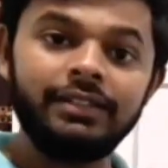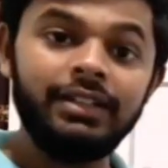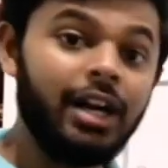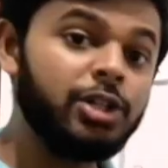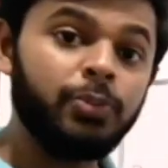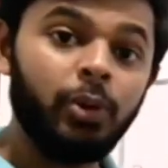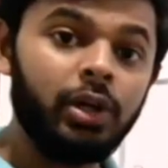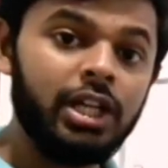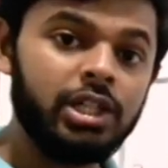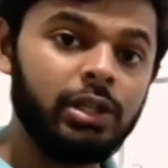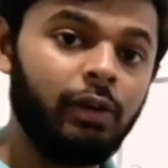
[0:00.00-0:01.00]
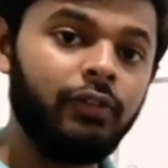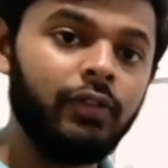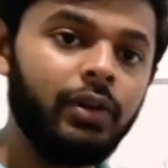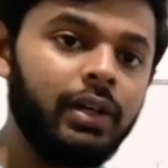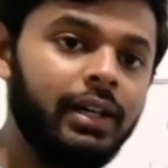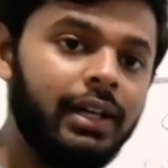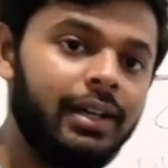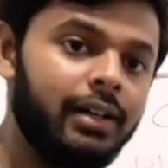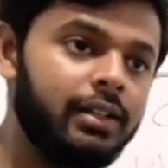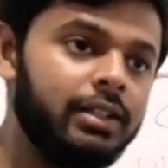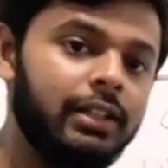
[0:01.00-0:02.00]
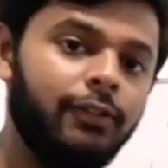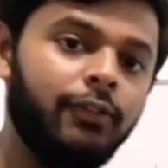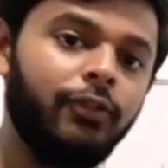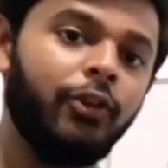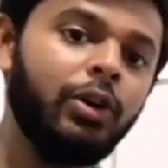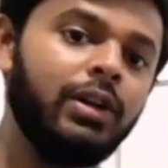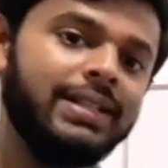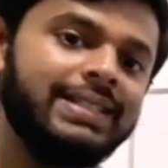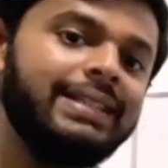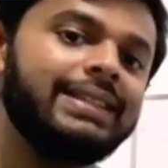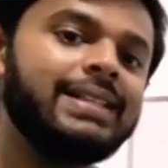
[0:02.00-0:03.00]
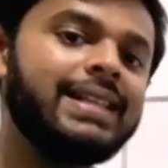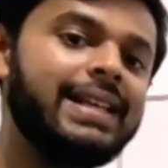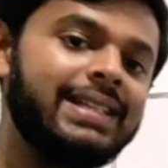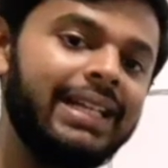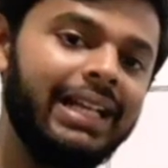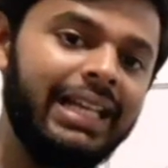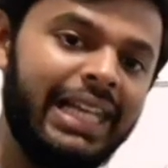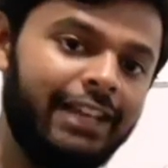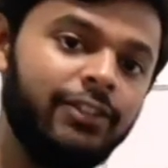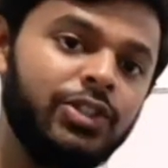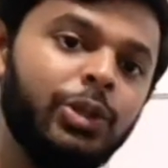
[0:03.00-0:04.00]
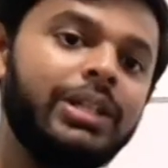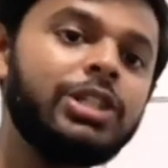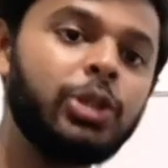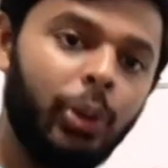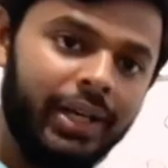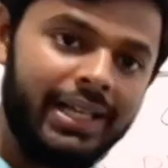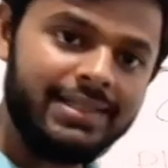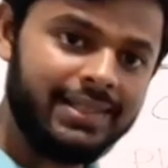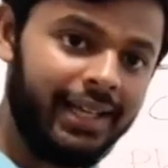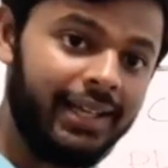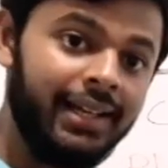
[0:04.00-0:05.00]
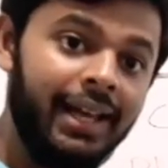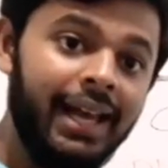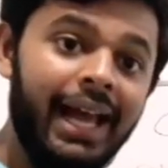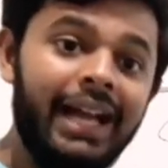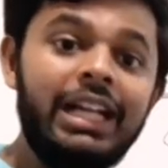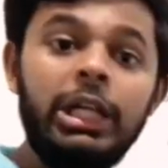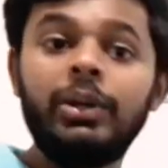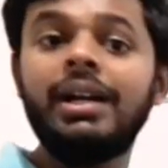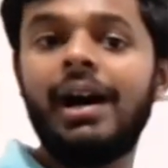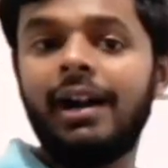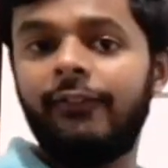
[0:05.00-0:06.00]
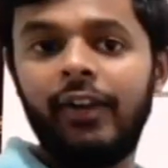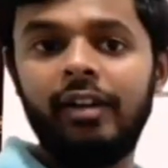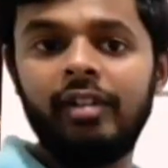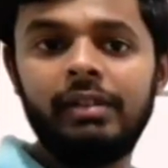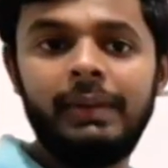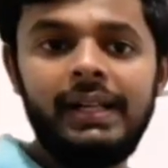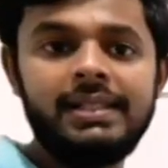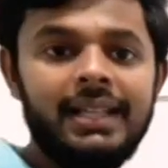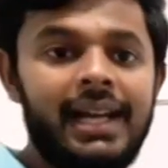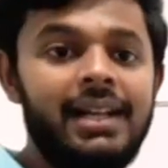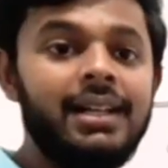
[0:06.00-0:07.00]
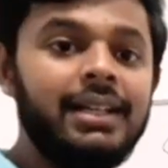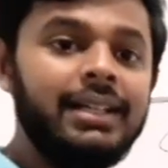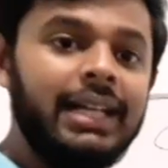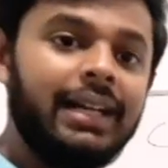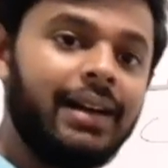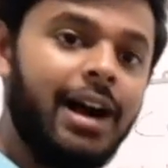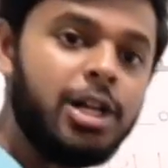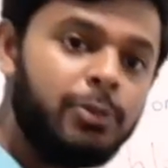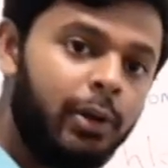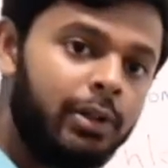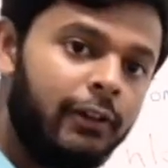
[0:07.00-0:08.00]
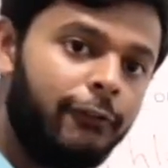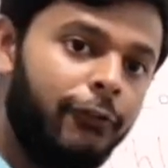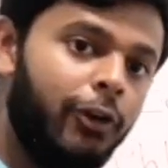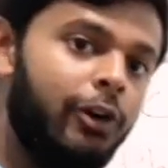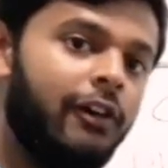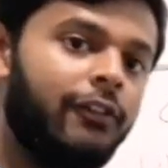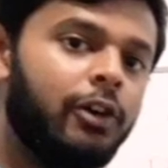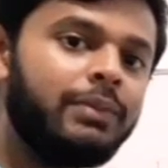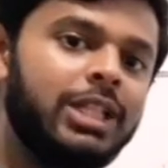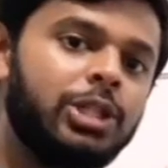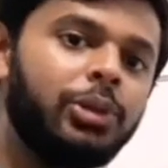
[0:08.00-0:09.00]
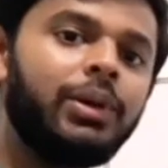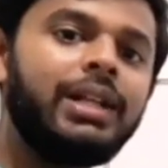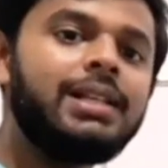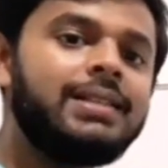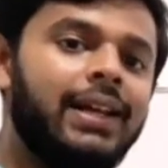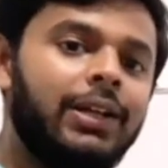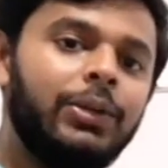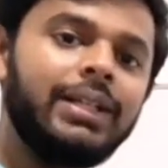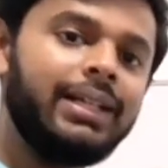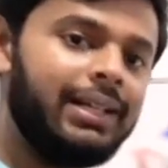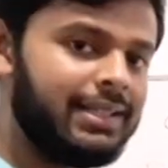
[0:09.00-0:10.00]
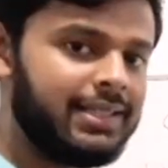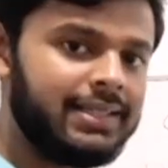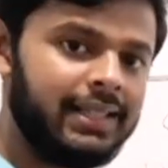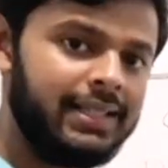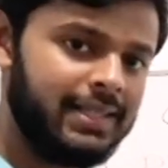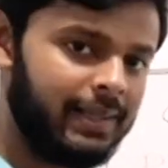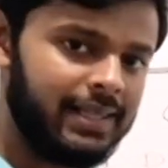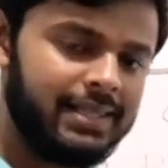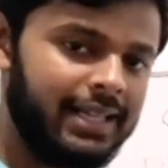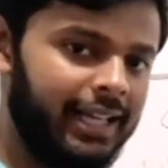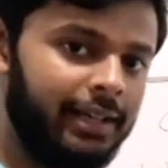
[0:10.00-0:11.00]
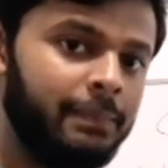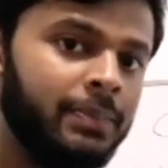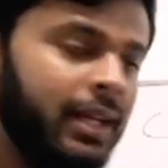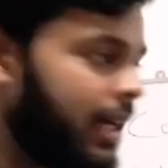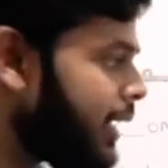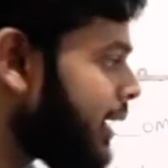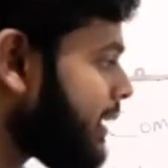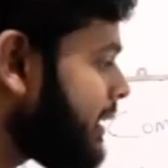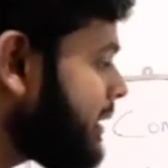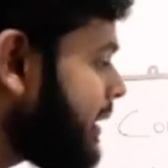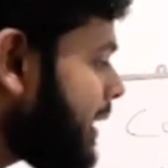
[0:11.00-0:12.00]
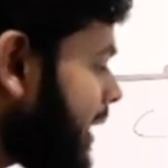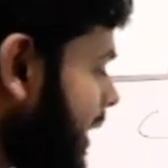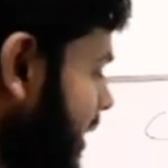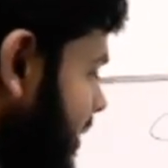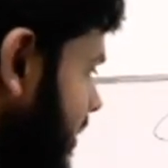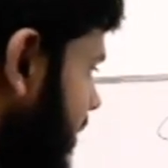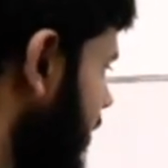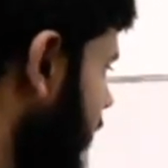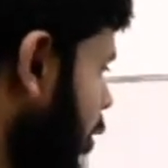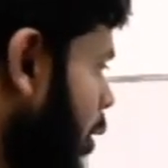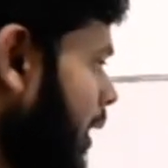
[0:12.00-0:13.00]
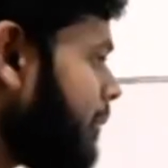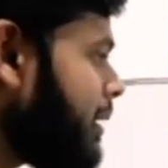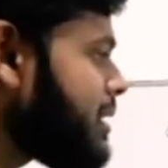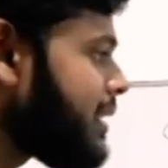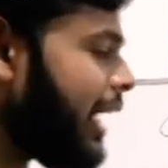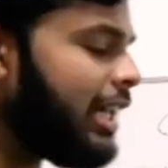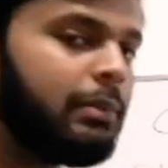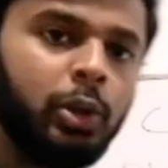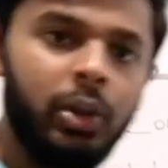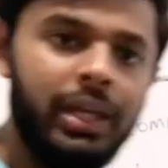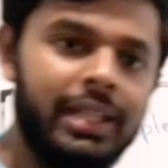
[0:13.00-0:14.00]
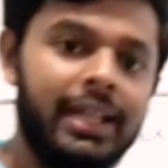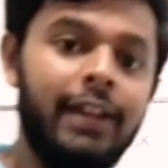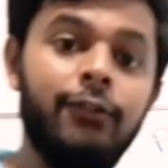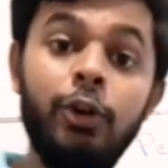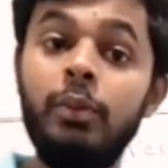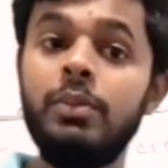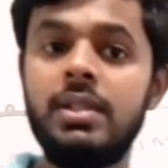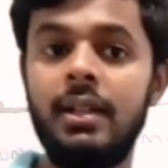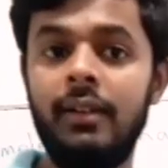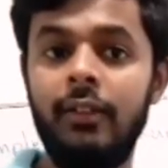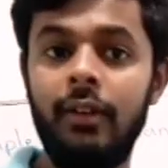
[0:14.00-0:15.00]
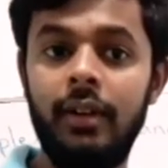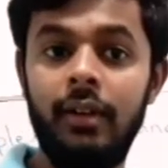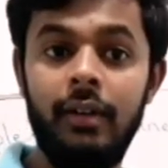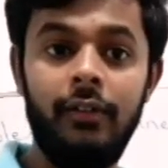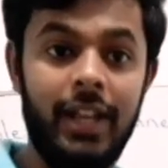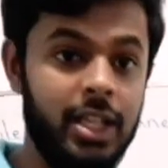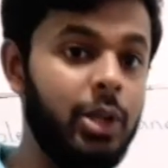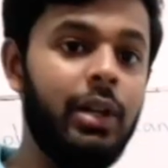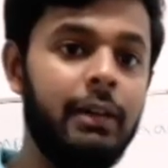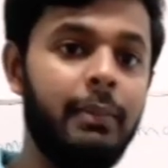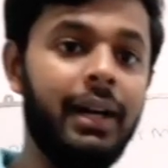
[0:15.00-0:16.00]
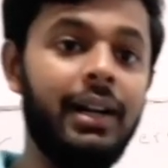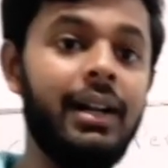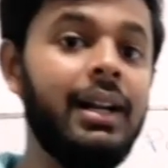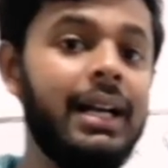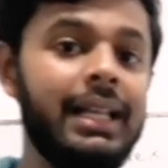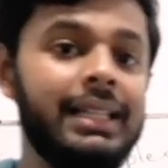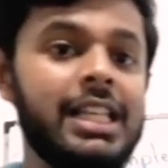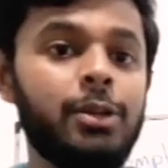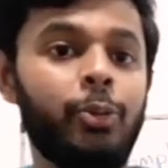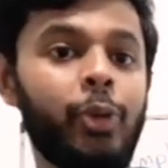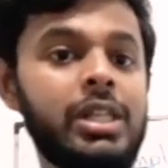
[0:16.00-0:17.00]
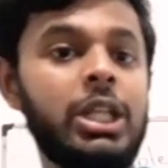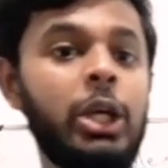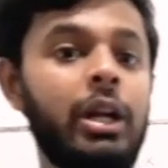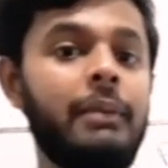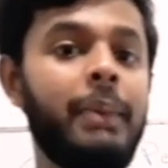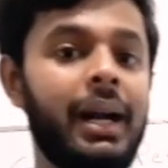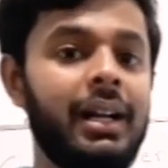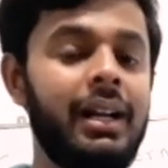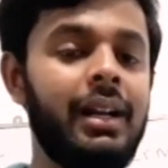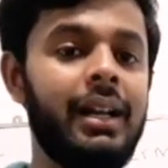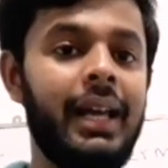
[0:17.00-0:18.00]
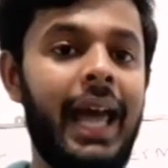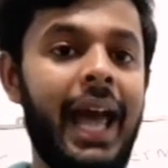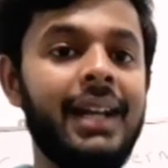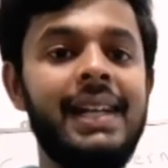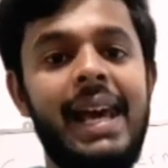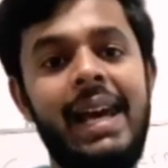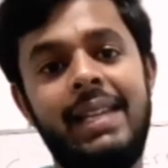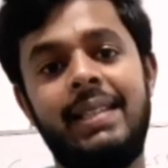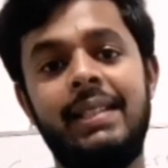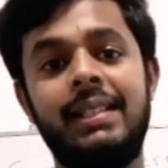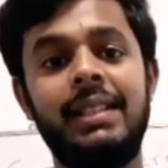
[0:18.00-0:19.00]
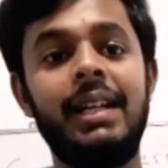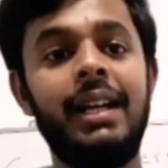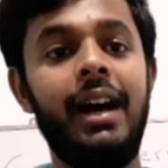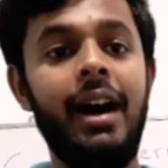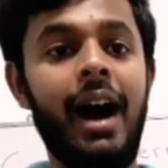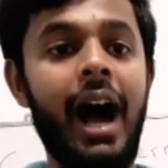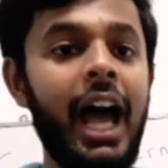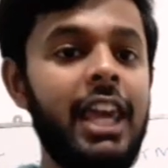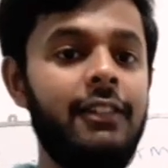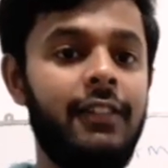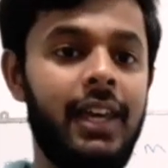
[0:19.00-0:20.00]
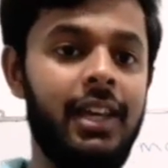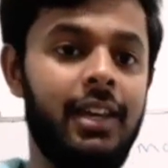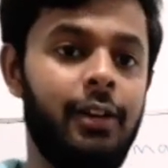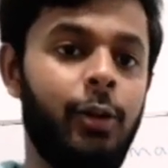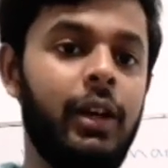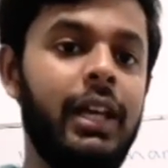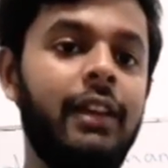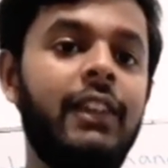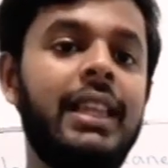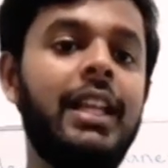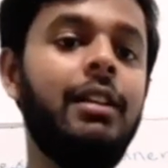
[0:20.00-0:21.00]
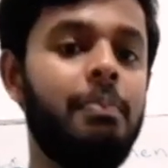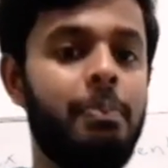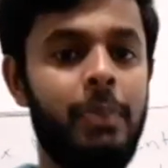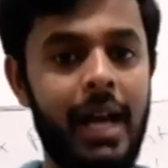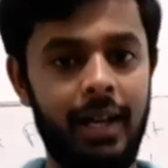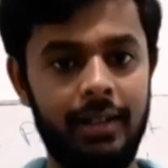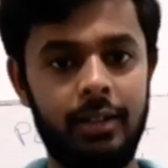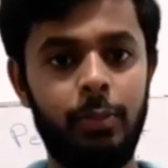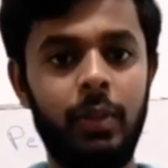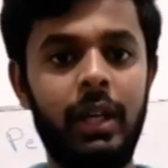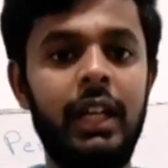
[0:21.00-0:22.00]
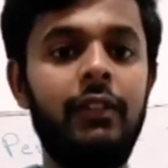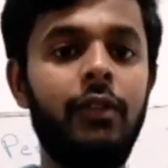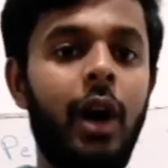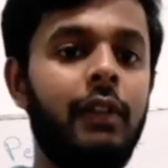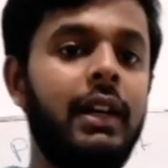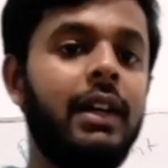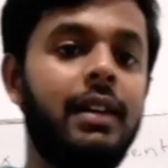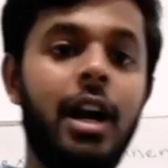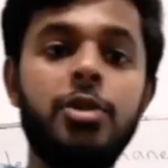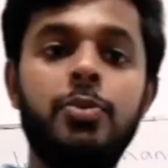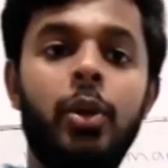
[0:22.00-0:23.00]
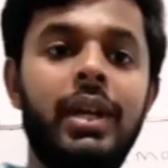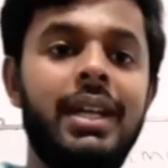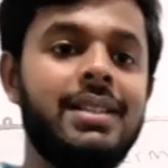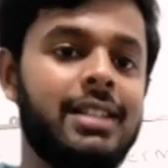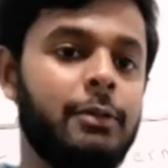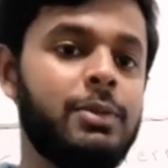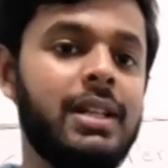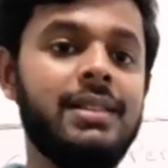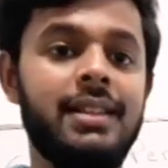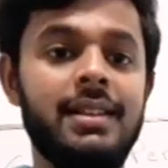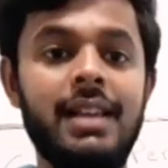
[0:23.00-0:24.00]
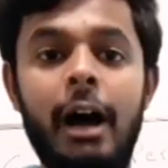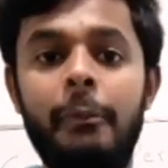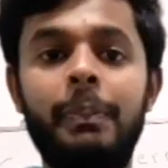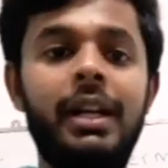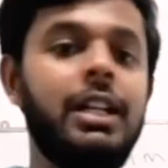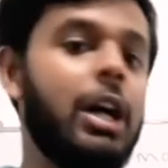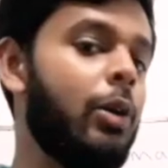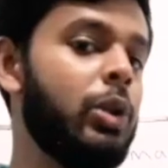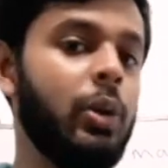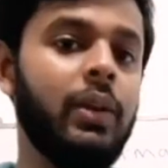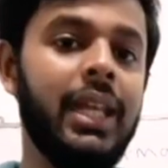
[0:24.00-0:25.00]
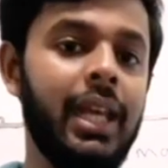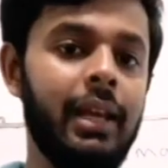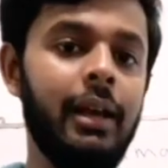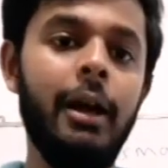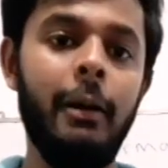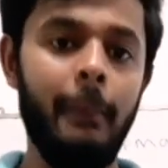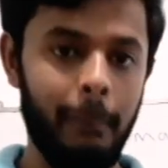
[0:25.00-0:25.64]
transportation of the food synthesized in leaves to its storage site, and during unfavorable site, it transports the food from the storage site to the necessary site. Considering phloem and xylem together, it forms vascular bundle. This vascular bundle acts as a highway within plants, involved in transporting substances up and down through the